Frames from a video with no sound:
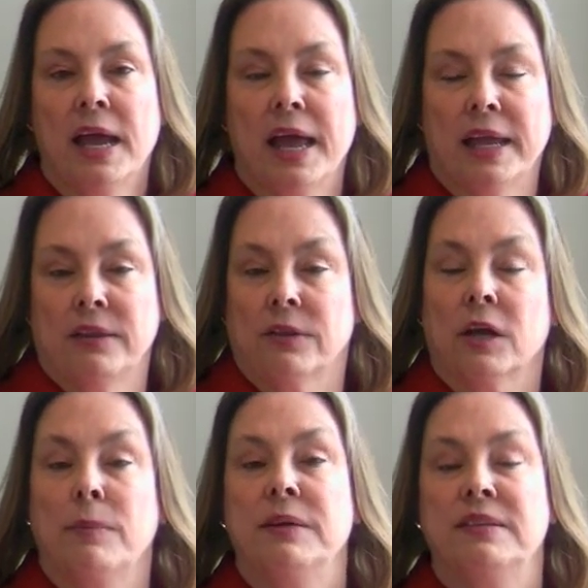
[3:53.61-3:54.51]
and the
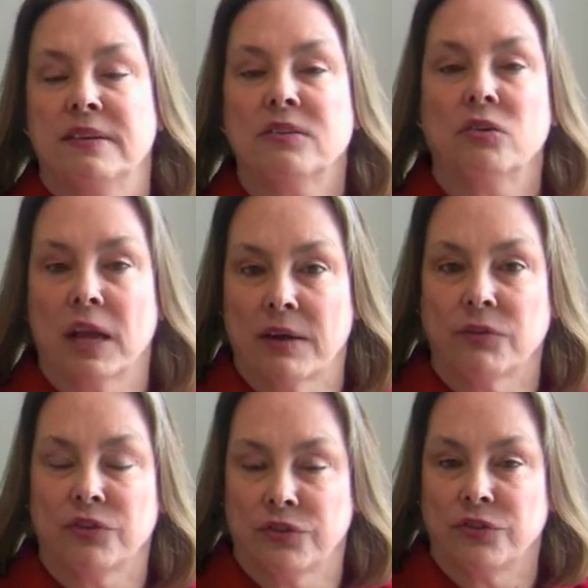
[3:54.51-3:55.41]
company says on
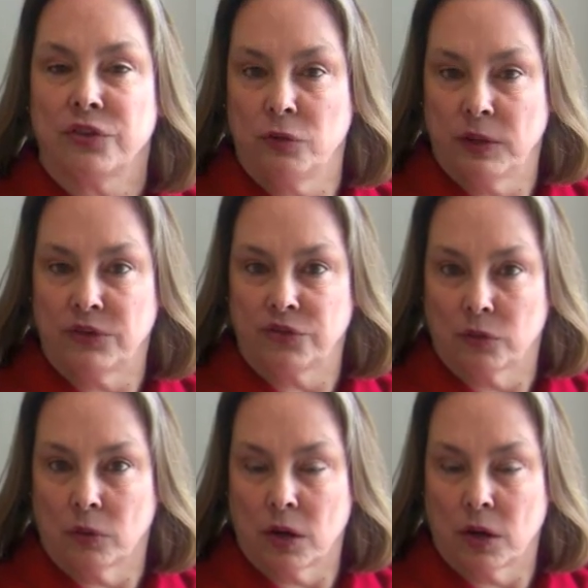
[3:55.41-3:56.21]
average is a 2-inch